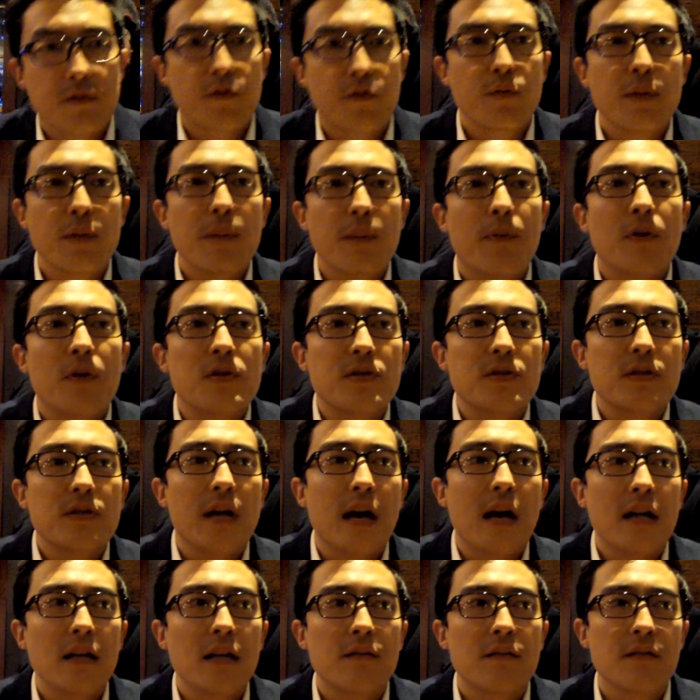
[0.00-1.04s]
For me personally,
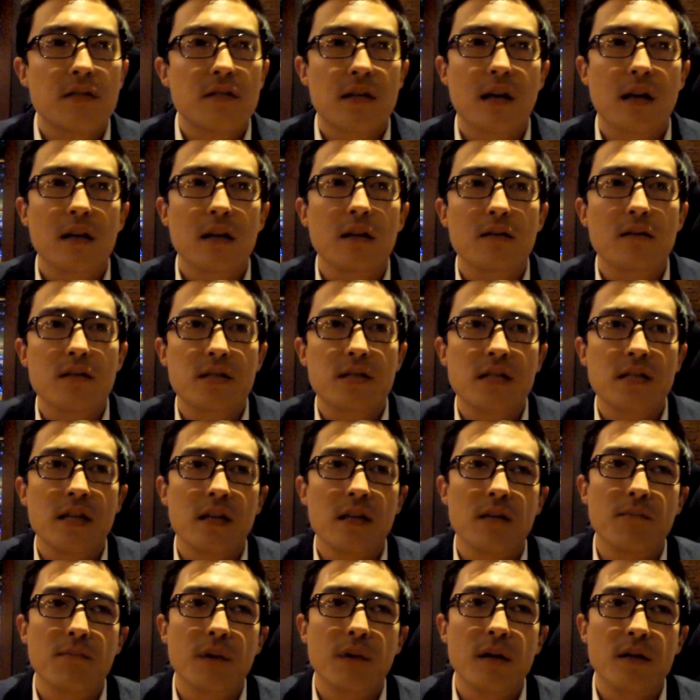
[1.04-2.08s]
I love this scene
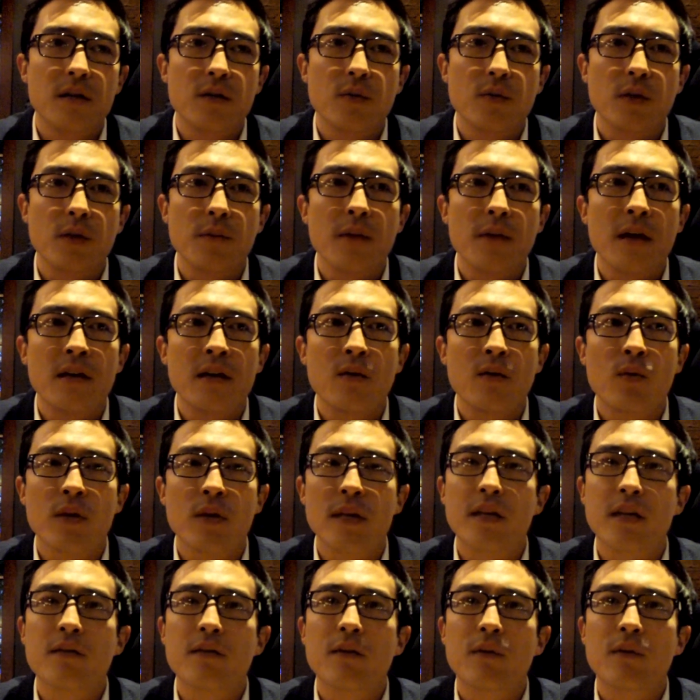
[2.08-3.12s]
in the Bund with Amanda where
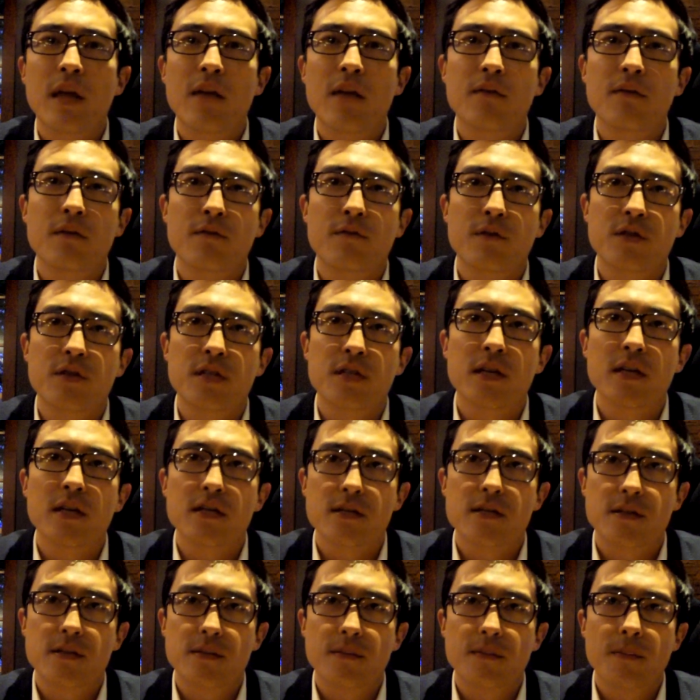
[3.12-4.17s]
they have their first
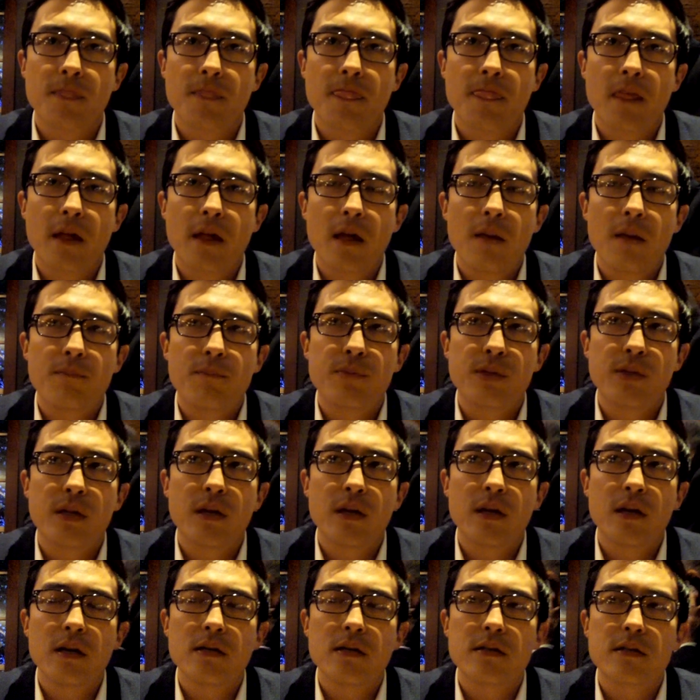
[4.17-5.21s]
kiss,
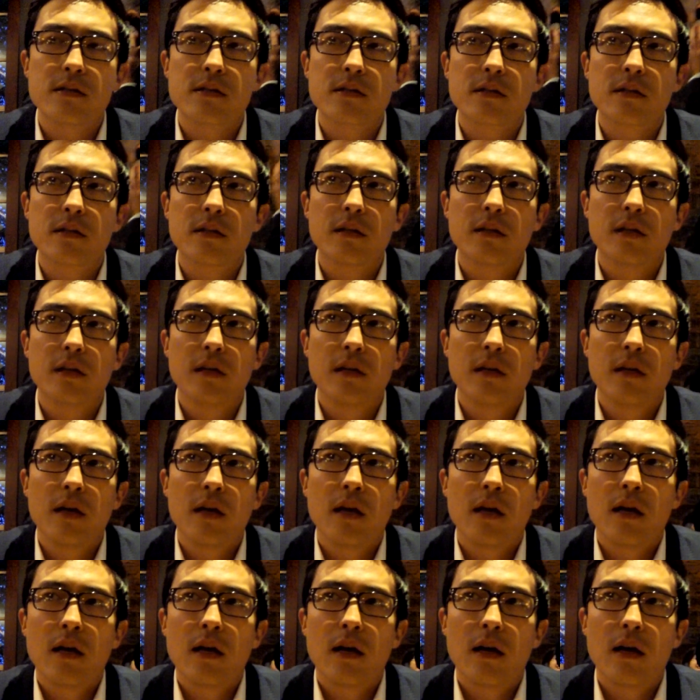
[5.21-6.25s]
because
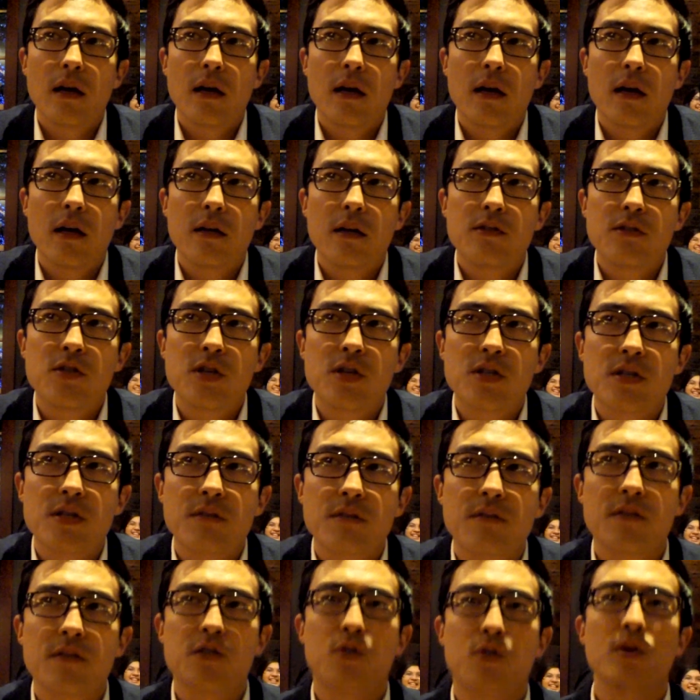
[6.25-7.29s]
just
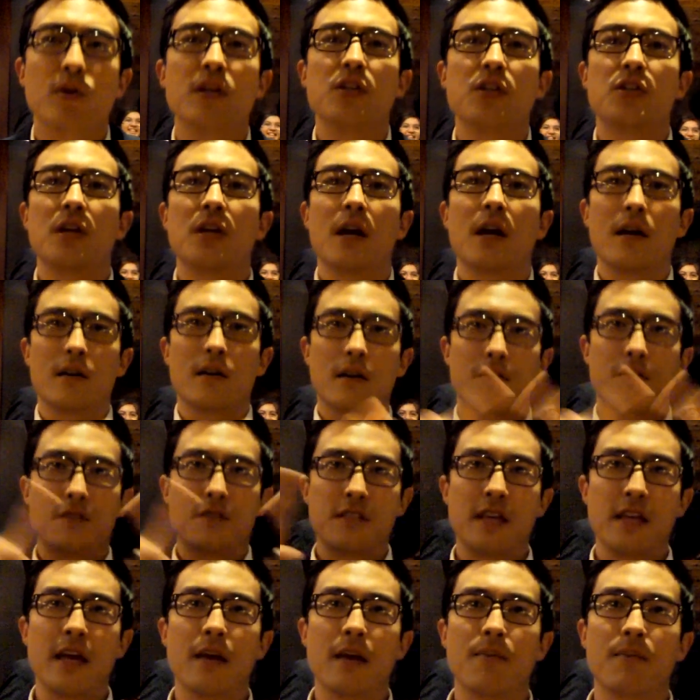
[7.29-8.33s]
of the screenshot of
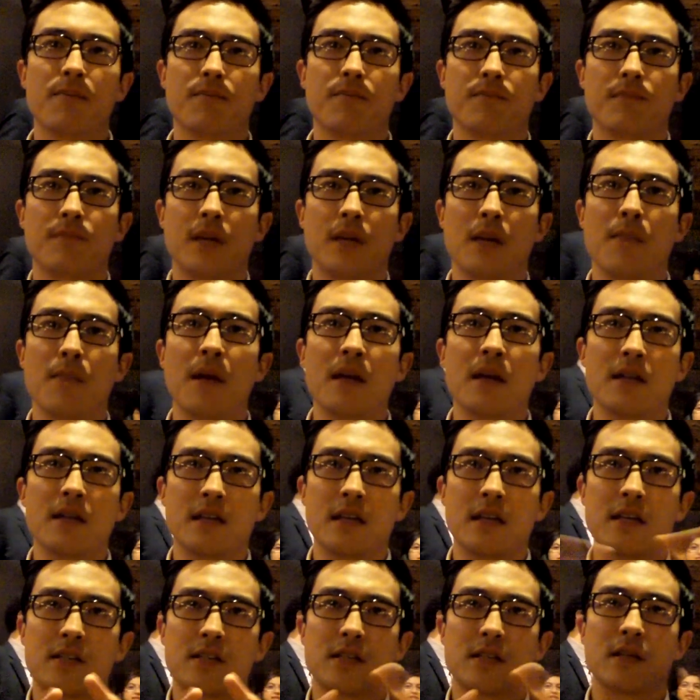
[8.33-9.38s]
Sam and Amanda
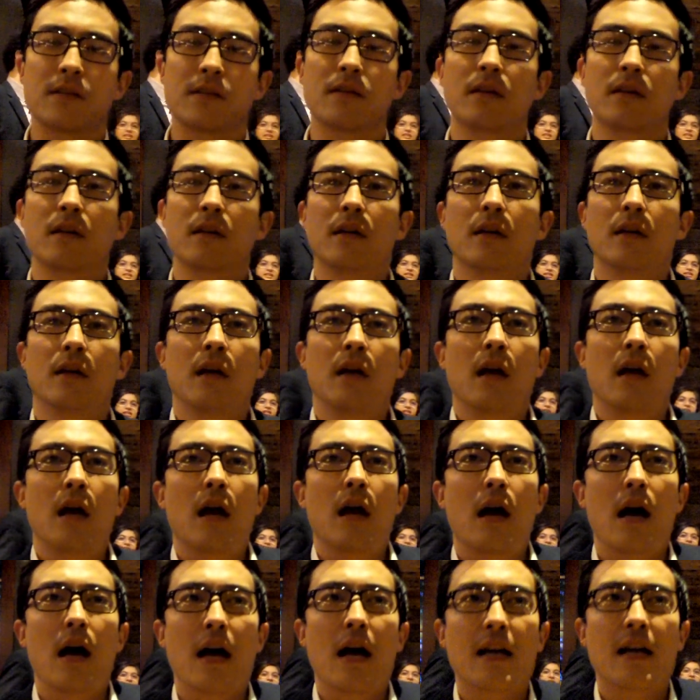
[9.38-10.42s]
kissing,
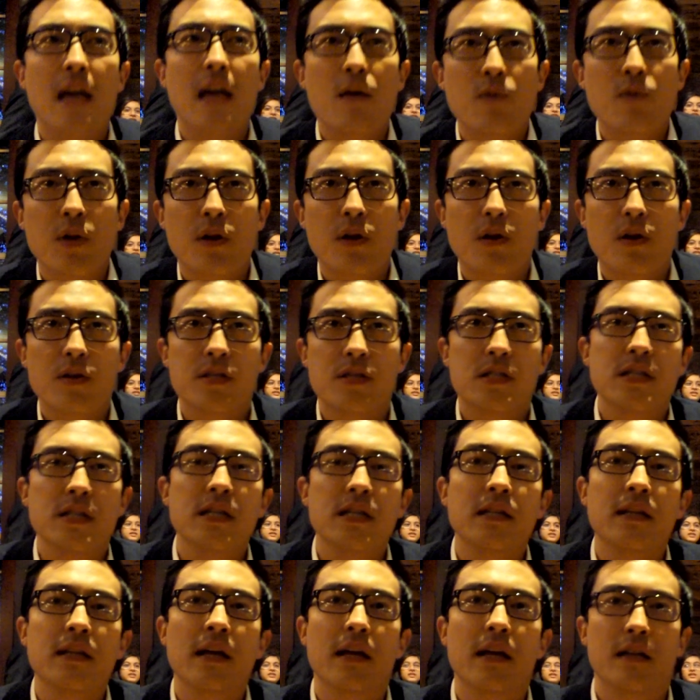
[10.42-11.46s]
I can't recall
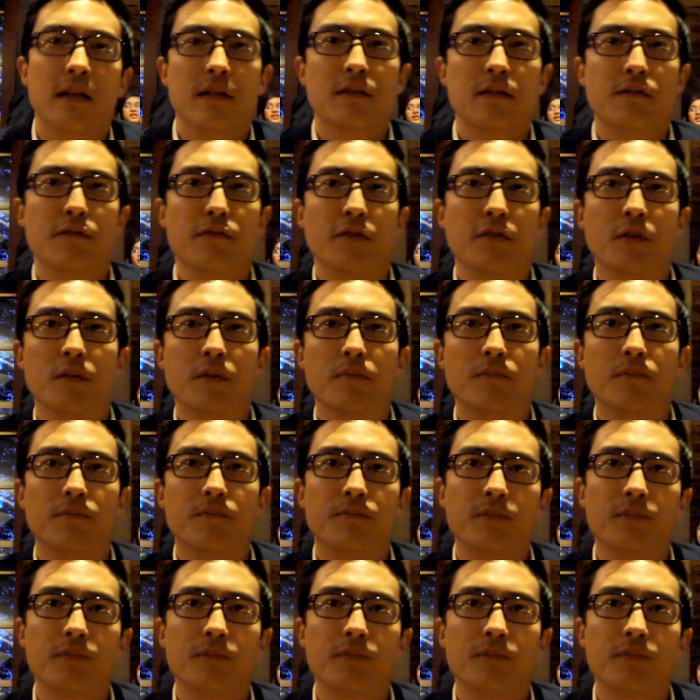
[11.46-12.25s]
seeing that in the film.